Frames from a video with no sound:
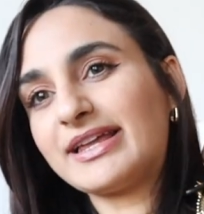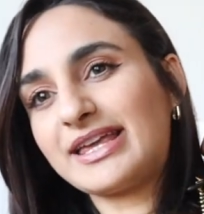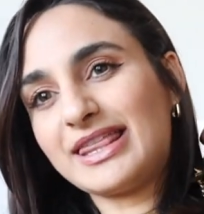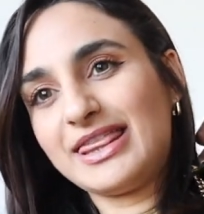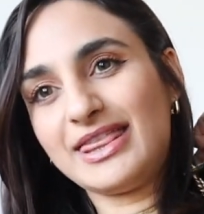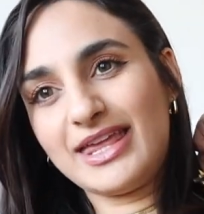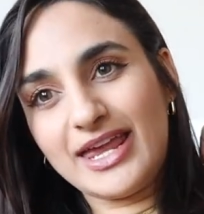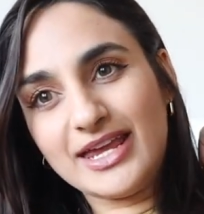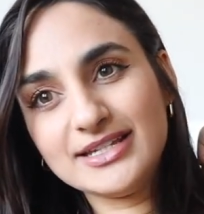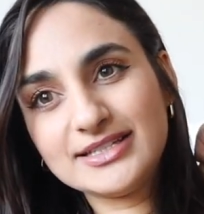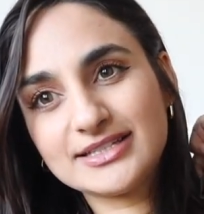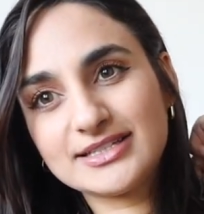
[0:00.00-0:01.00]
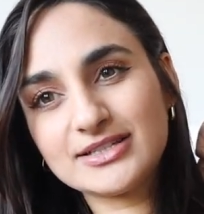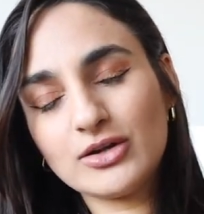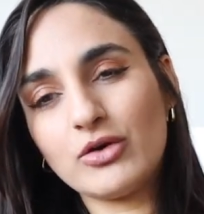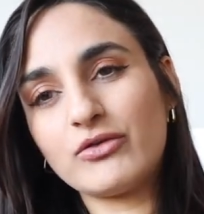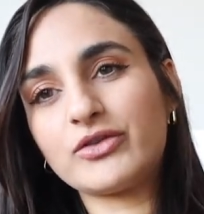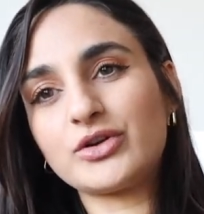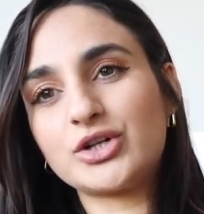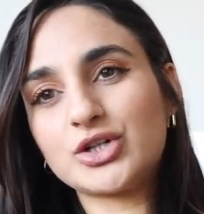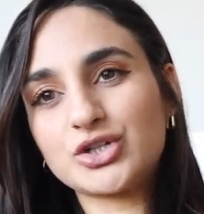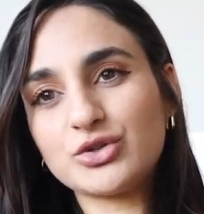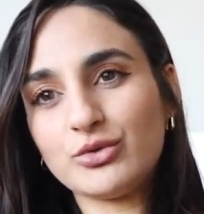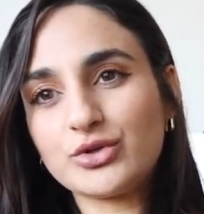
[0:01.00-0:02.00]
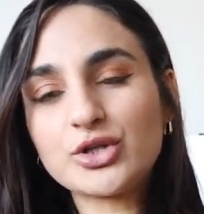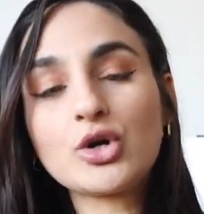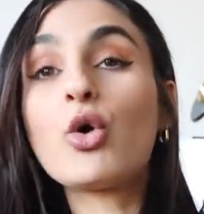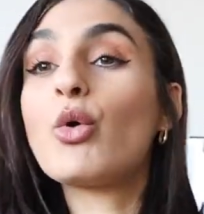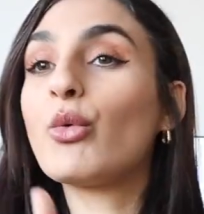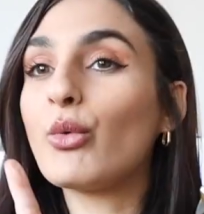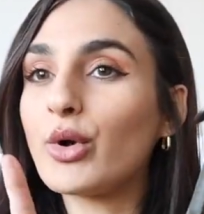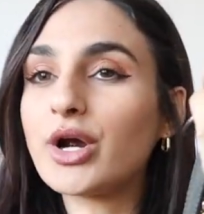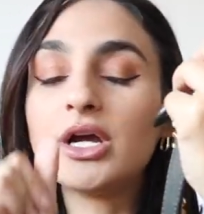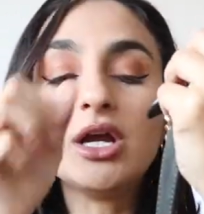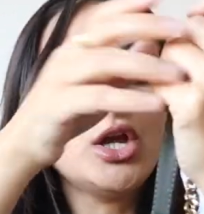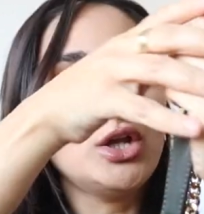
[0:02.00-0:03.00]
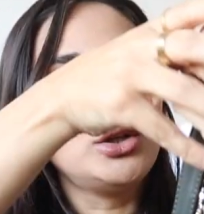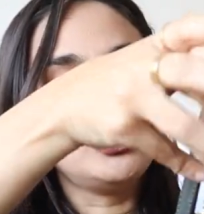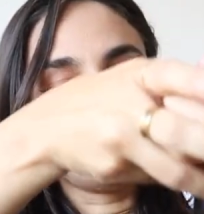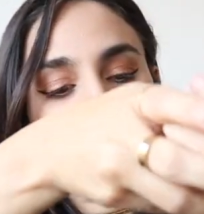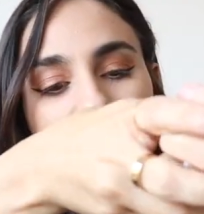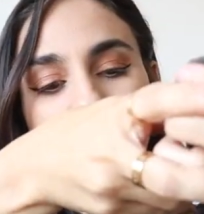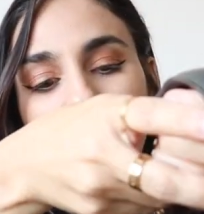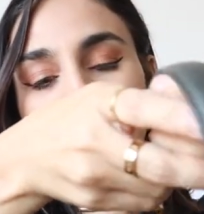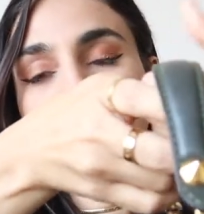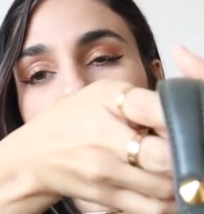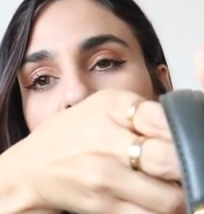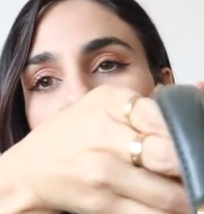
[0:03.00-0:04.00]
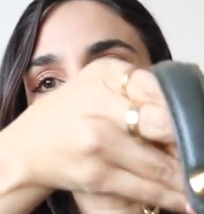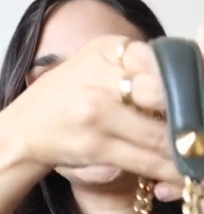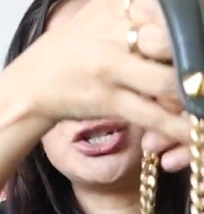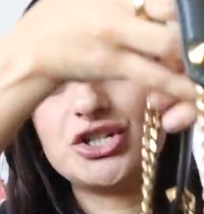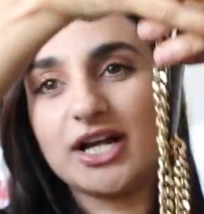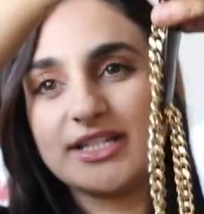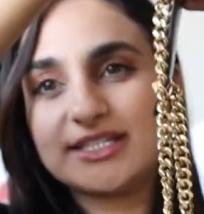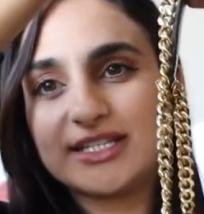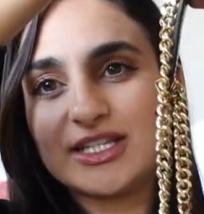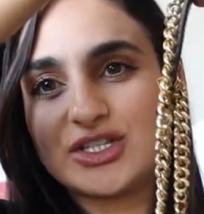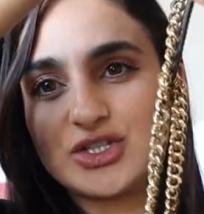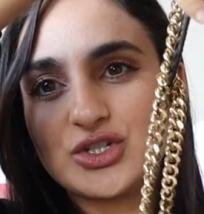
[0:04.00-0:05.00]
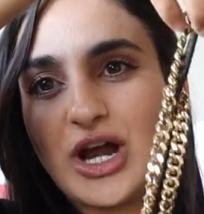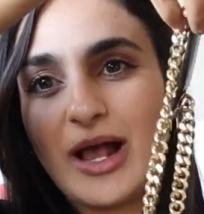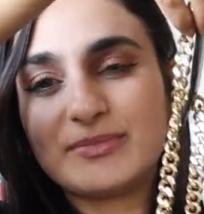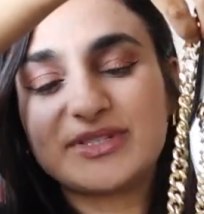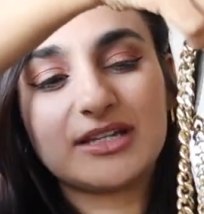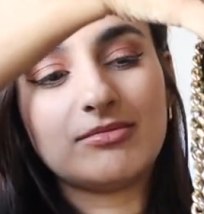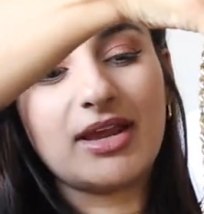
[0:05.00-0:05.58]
like this over your shoulder, or you can adjust the straps and